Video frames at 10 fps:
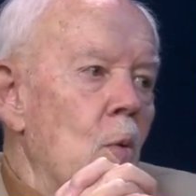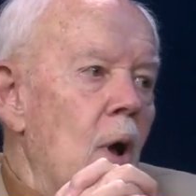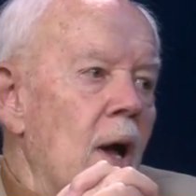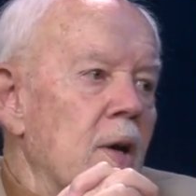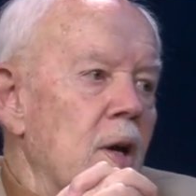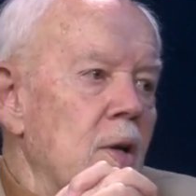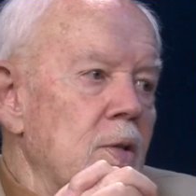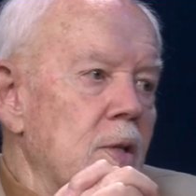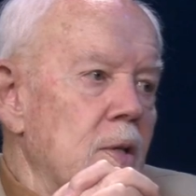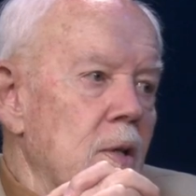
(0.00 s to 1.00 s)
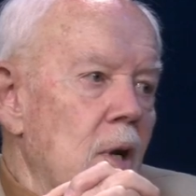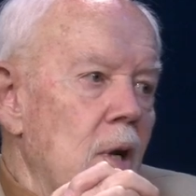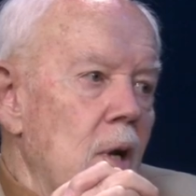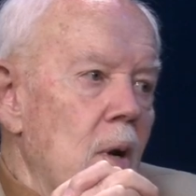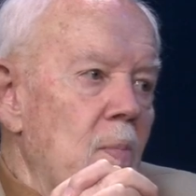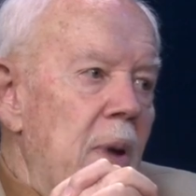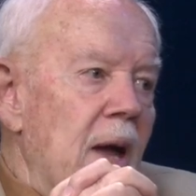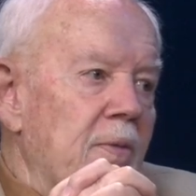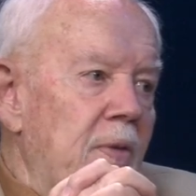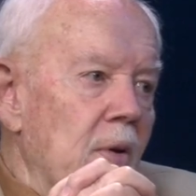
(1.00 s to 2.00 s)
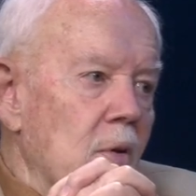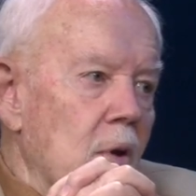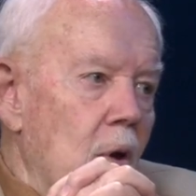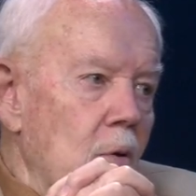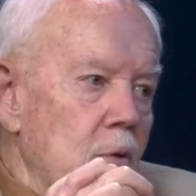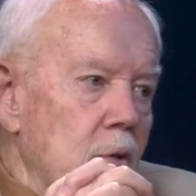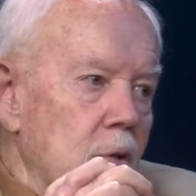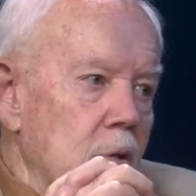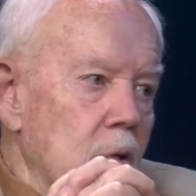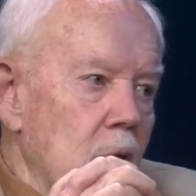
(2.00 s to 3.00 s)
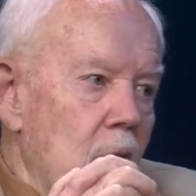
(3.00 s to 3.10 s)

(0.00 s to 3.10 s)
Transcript: Walker's backfield coach,